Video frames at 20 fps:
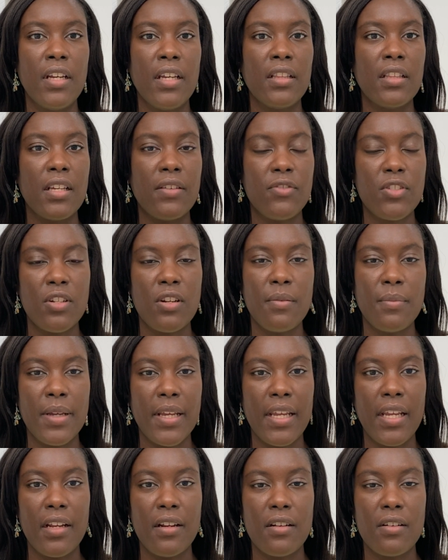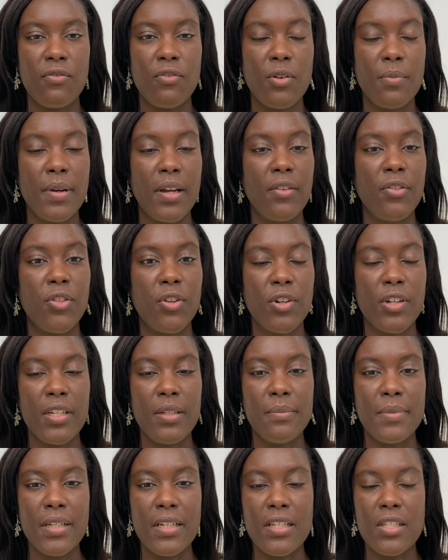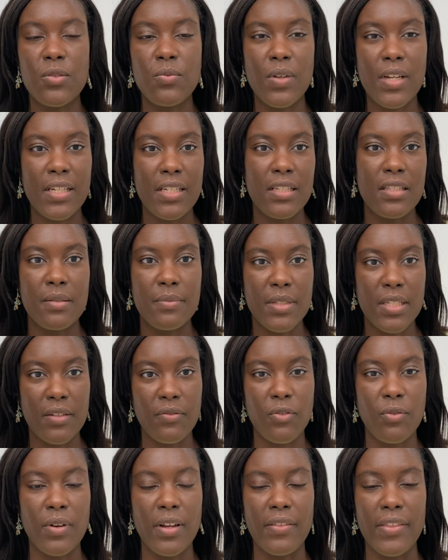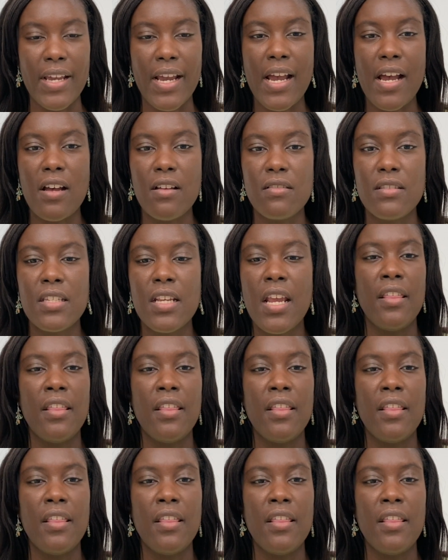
and left it on my hair for about 30 minutes while I did some stuff around the house.